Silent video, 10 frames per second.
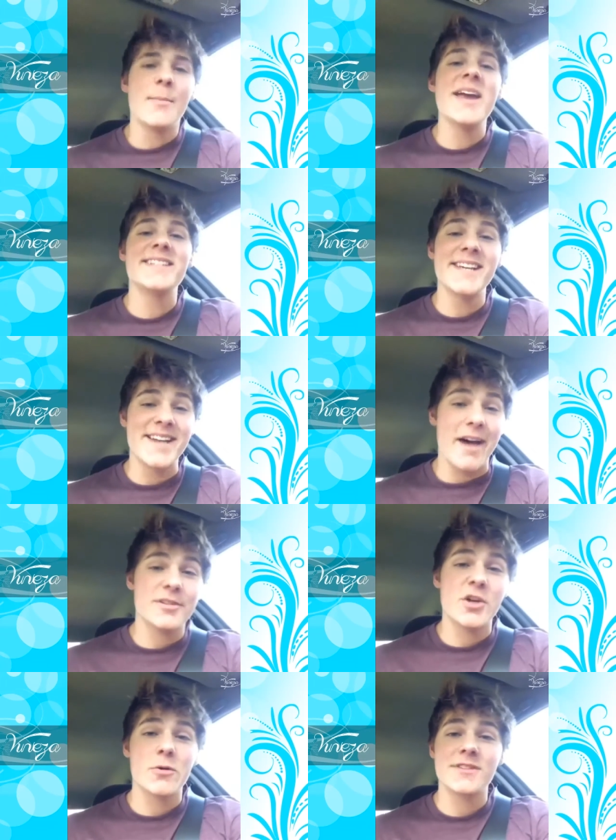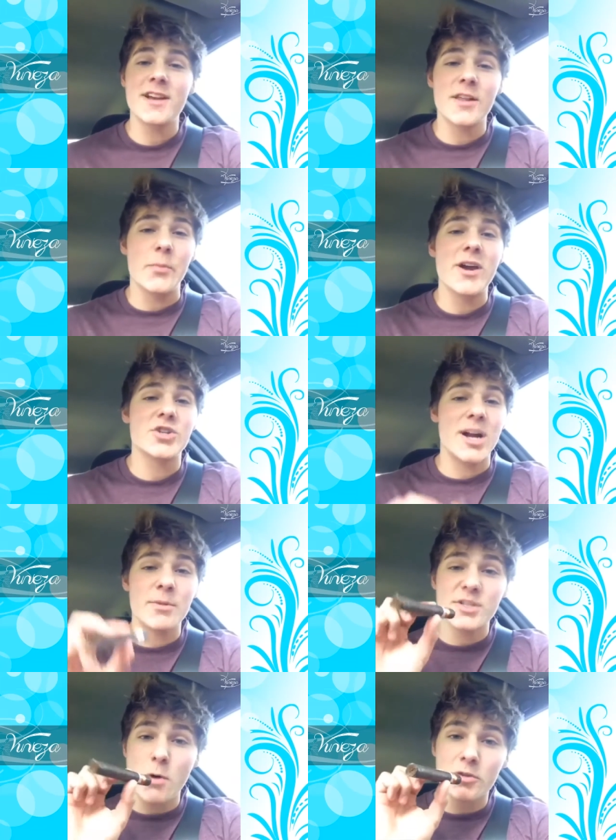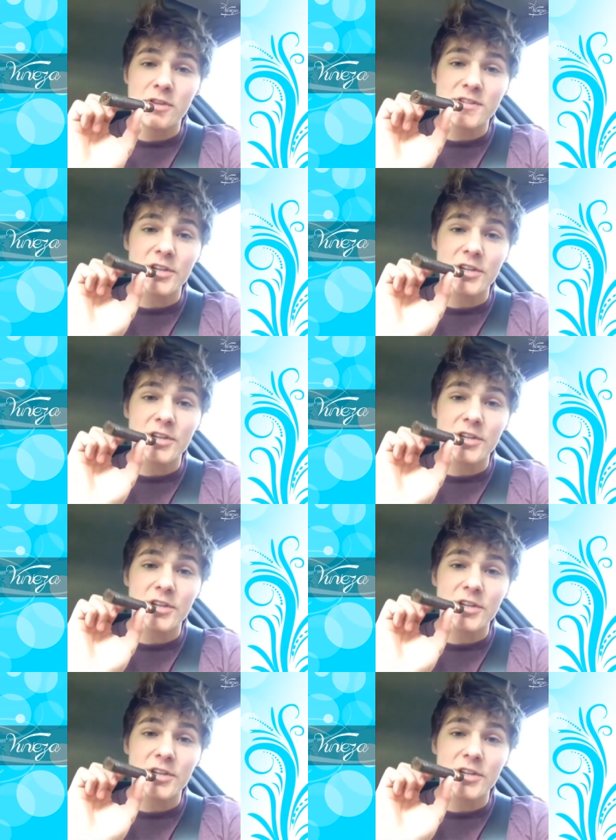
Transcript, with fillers: I'm 18 now, so in celebration, I'm gonna smoke this